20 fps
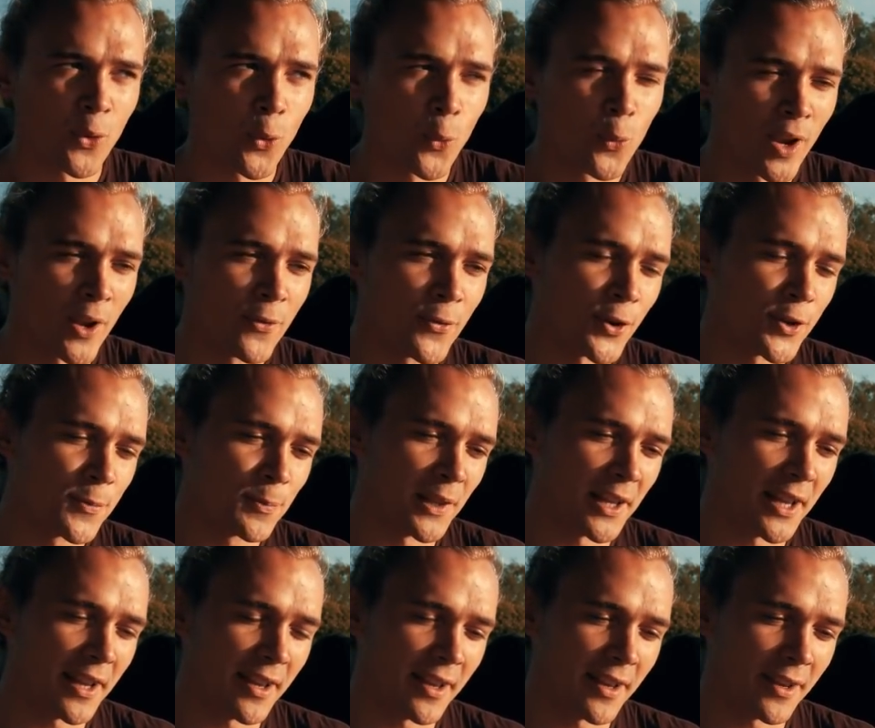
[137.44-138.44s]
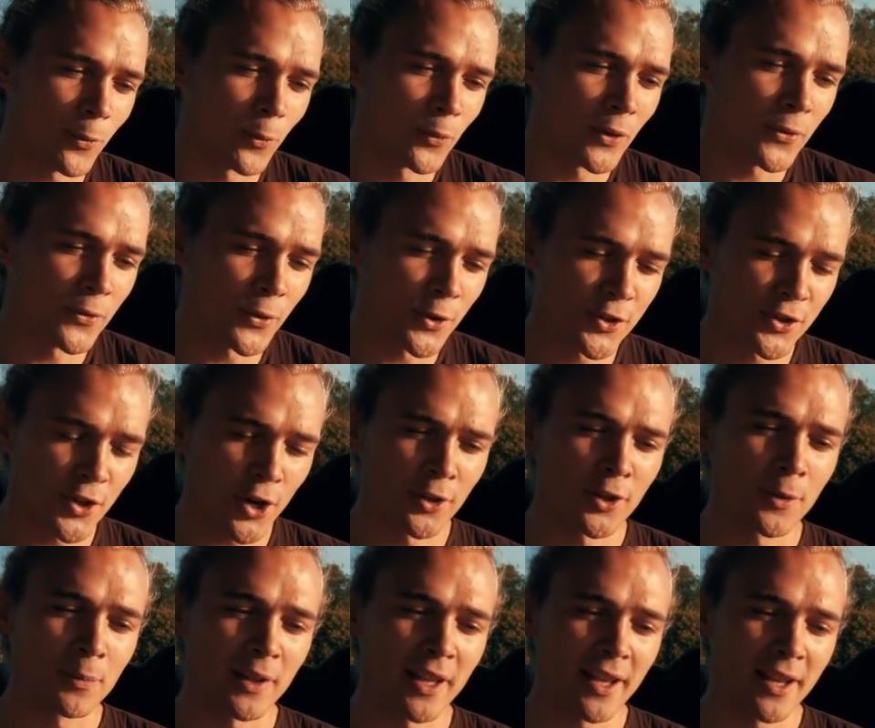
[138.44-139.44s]
When I first
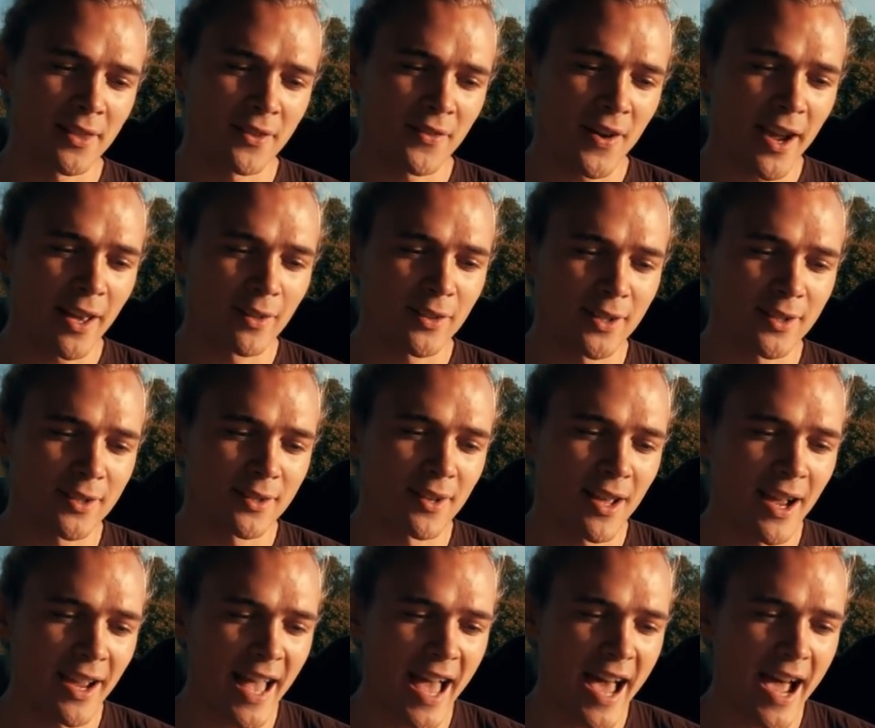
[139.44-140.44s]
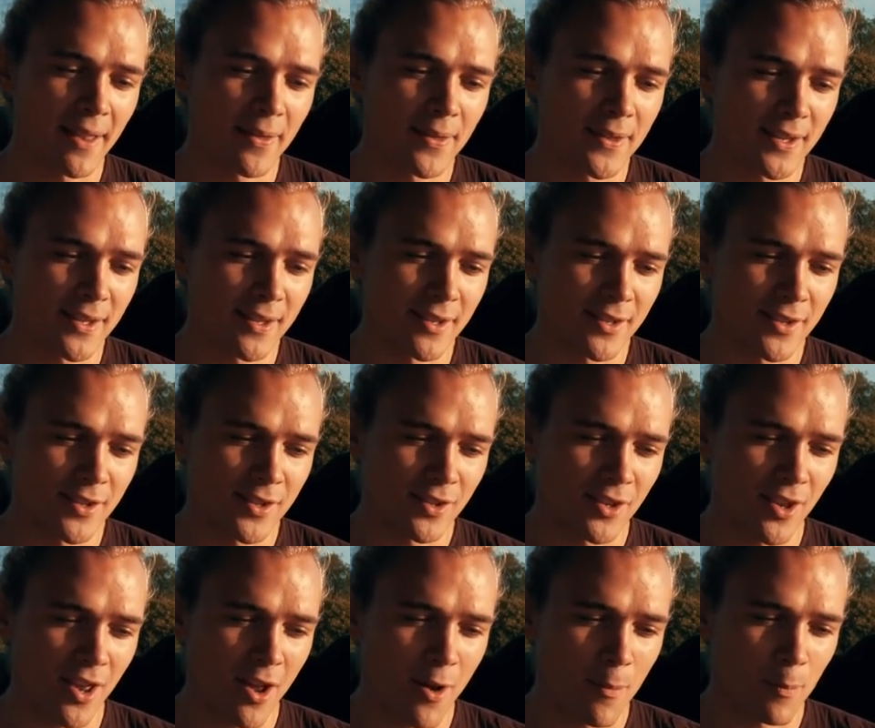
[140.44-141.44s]
started playing the violin, I had
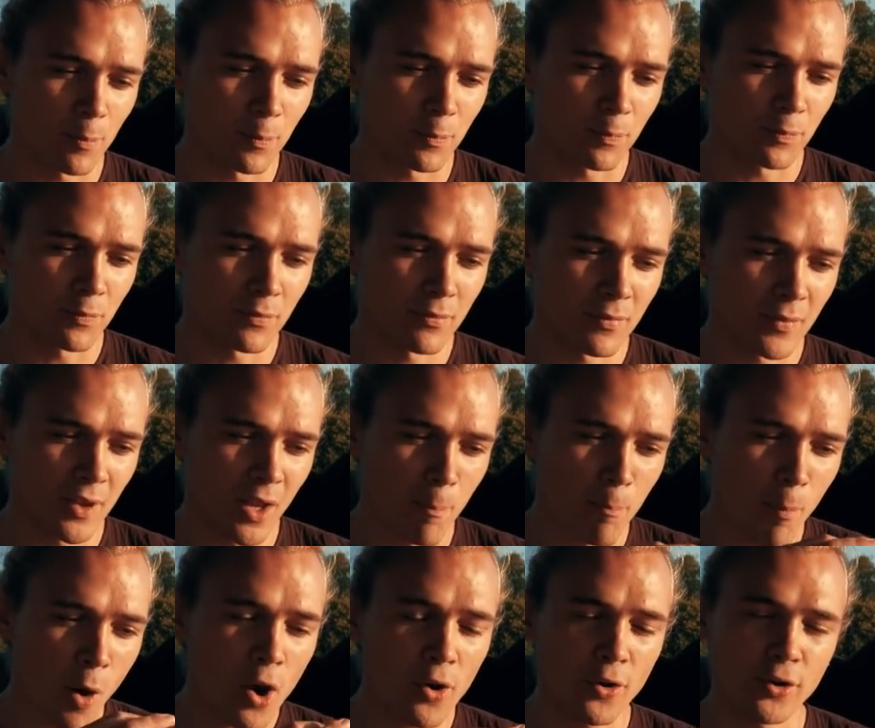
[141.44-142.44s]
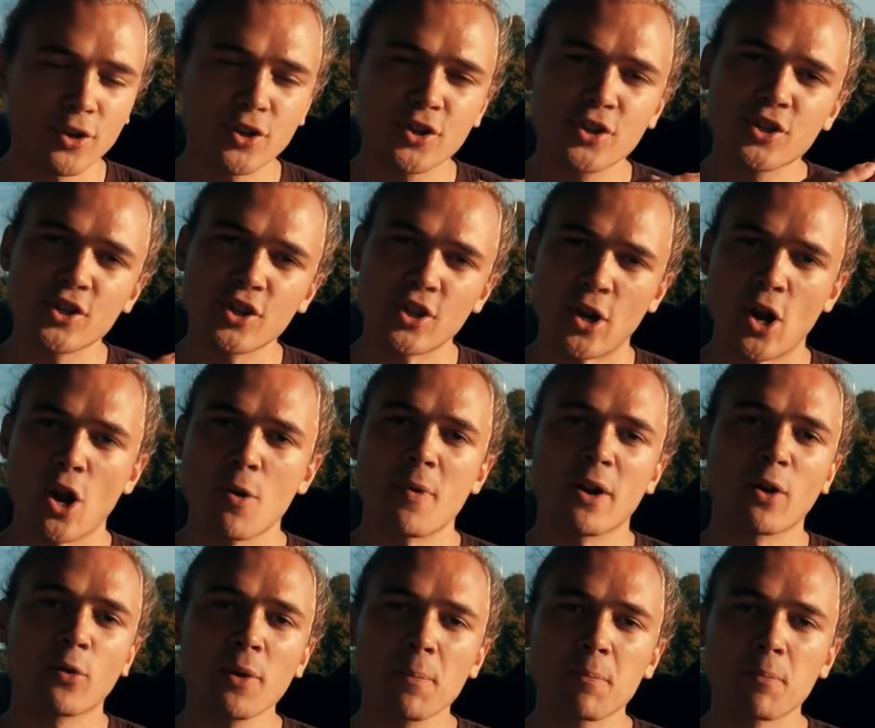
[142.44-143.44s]
these marks on
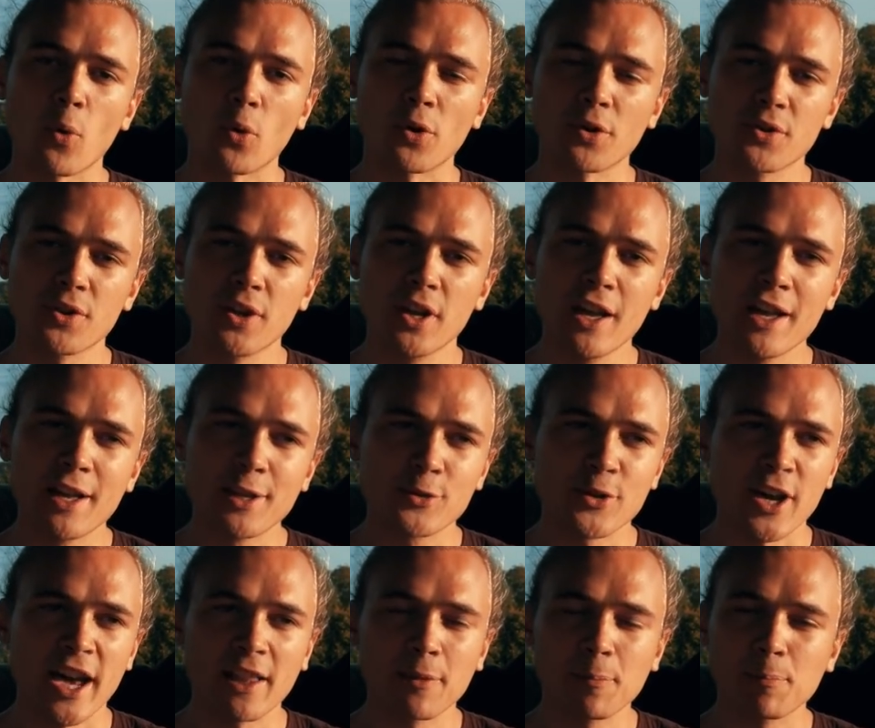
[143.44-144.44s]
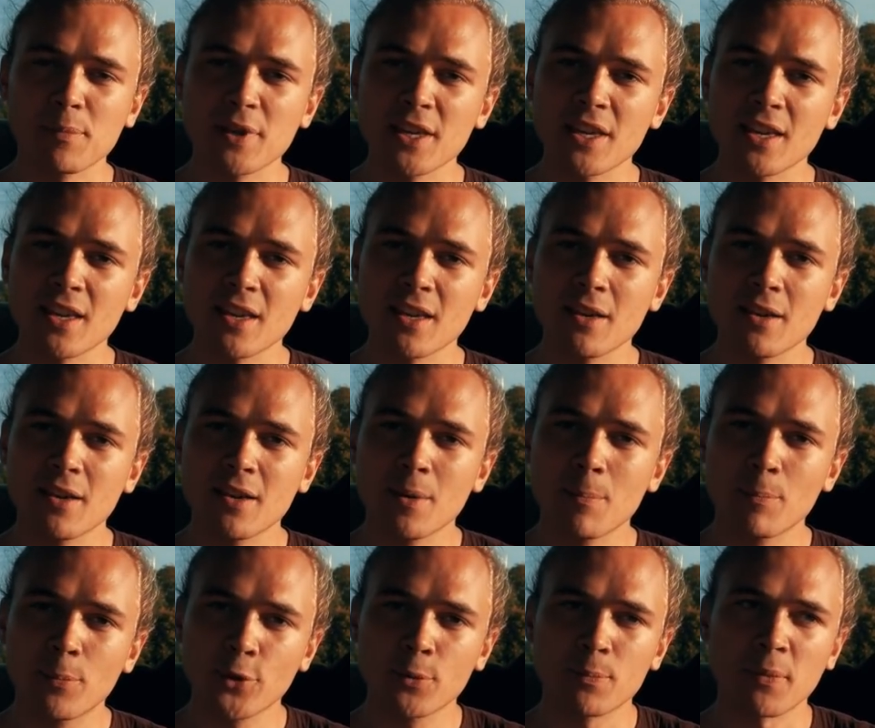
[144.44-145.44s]
my grip board to help me
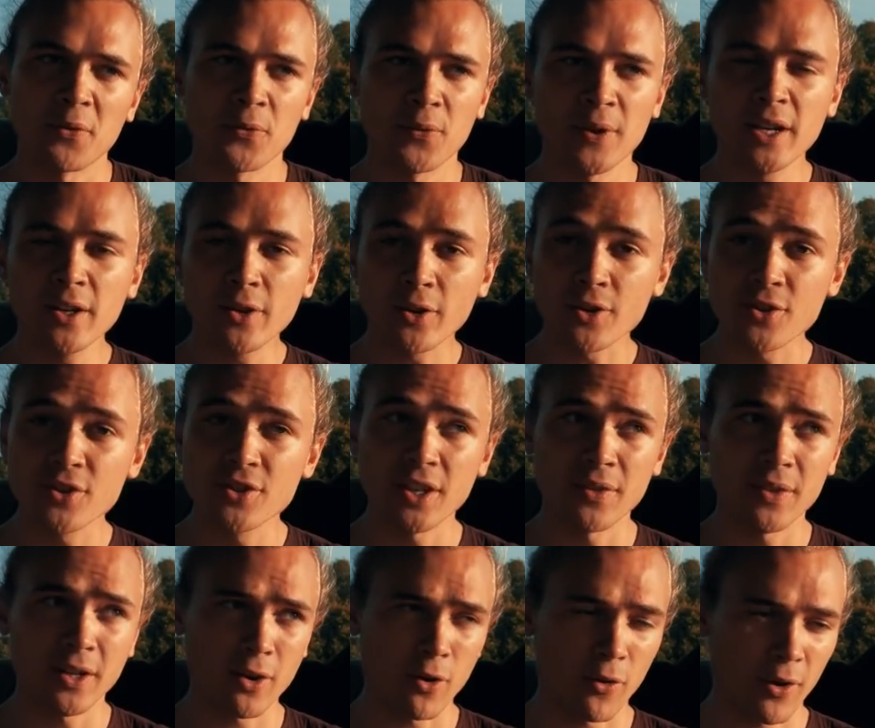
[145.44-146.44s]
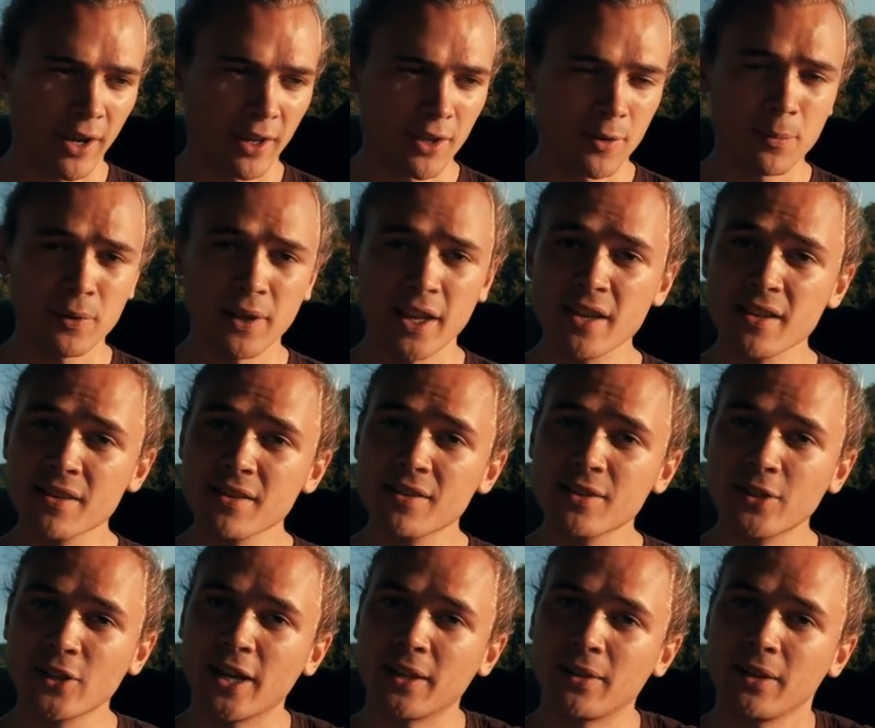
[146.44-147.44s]
put my fingers in the correct place
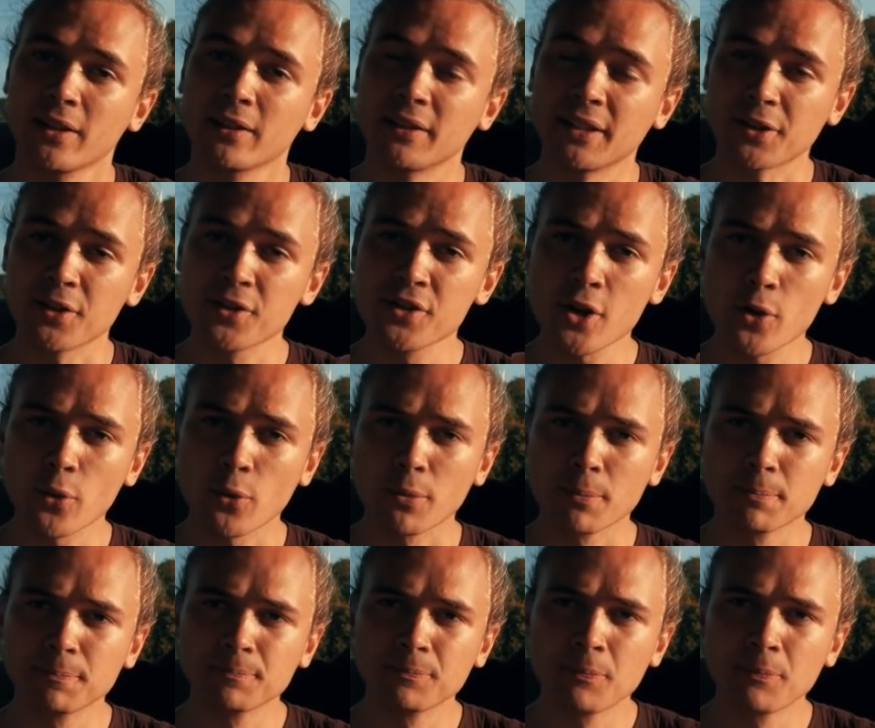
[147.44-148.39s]
to get a clear tone.